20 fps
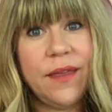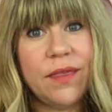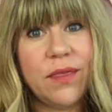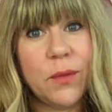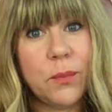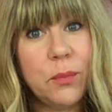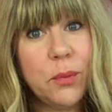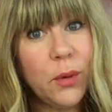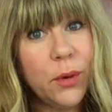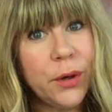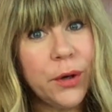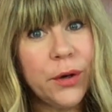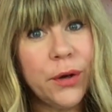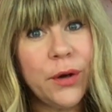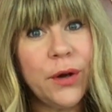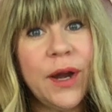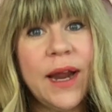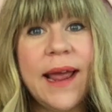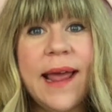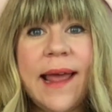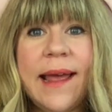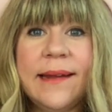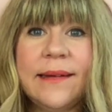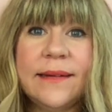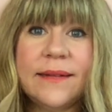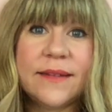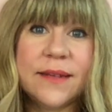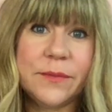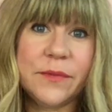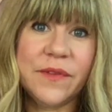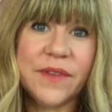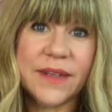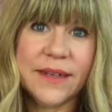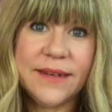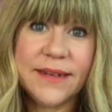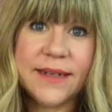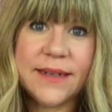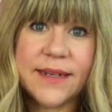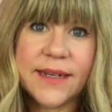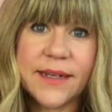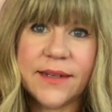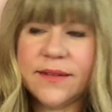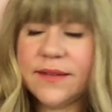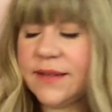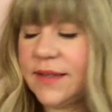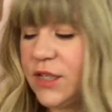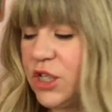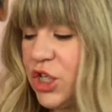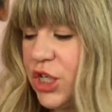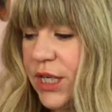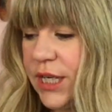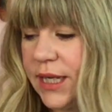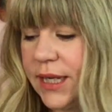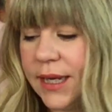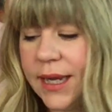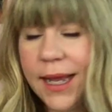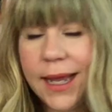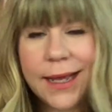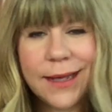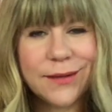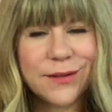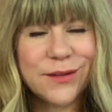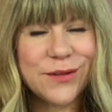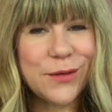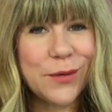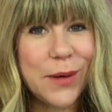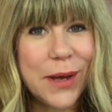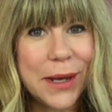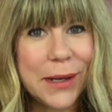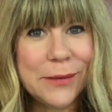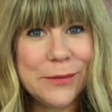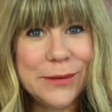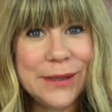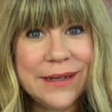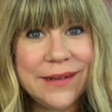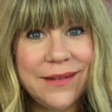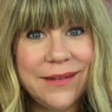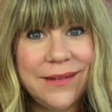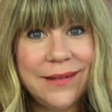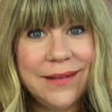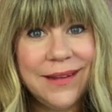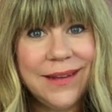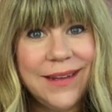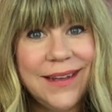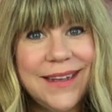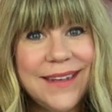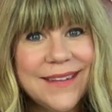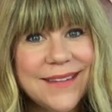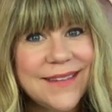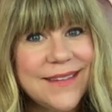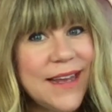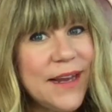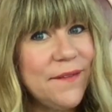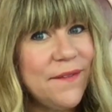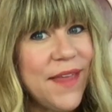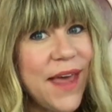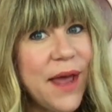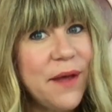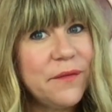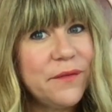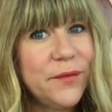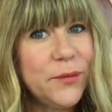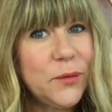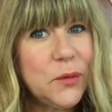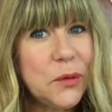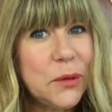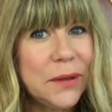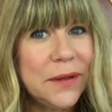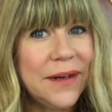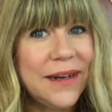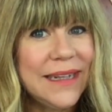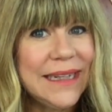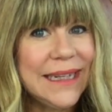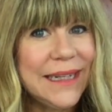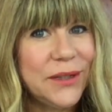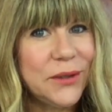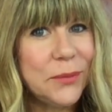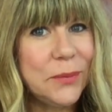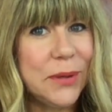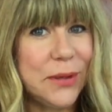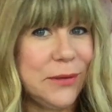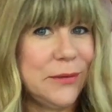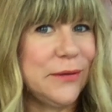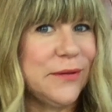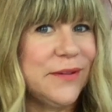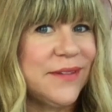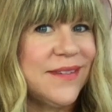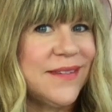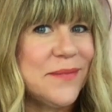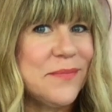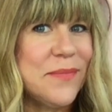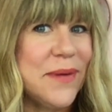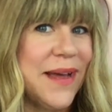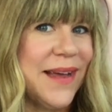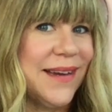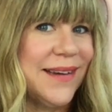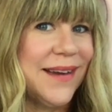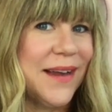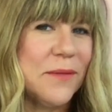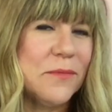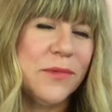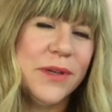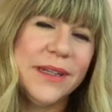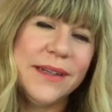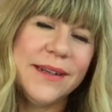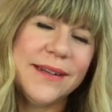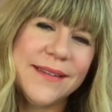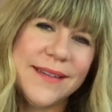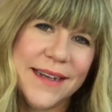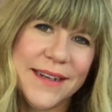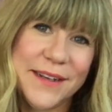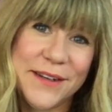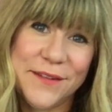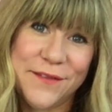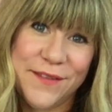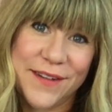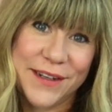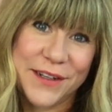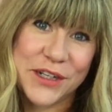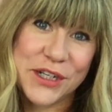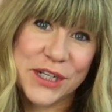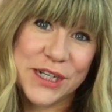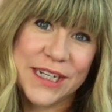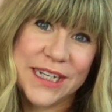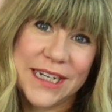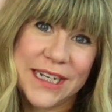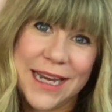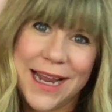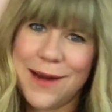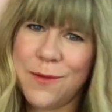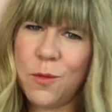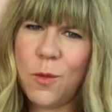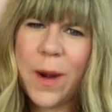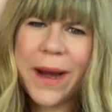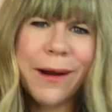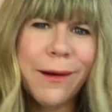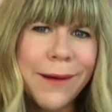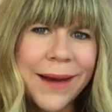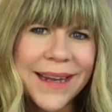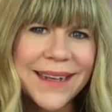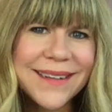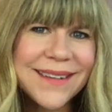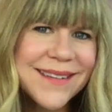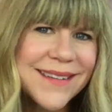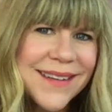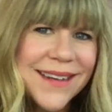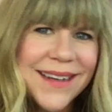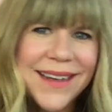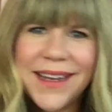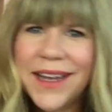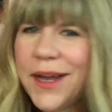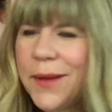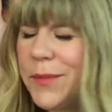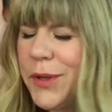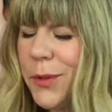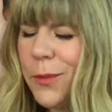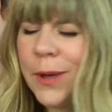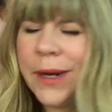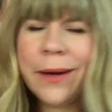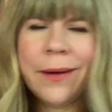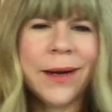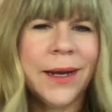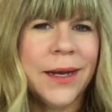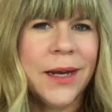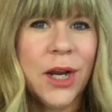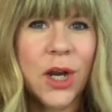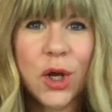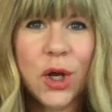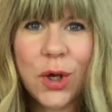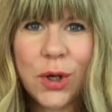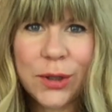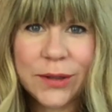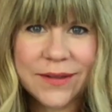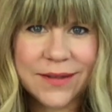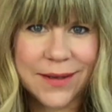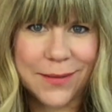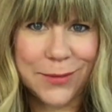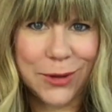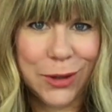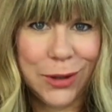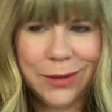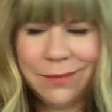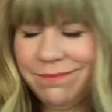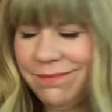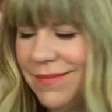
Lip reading: the border and some of the detail stitching, so I will save that for a later post, but I'm really excited to finish it and wear it. I'm going to wear it all summer.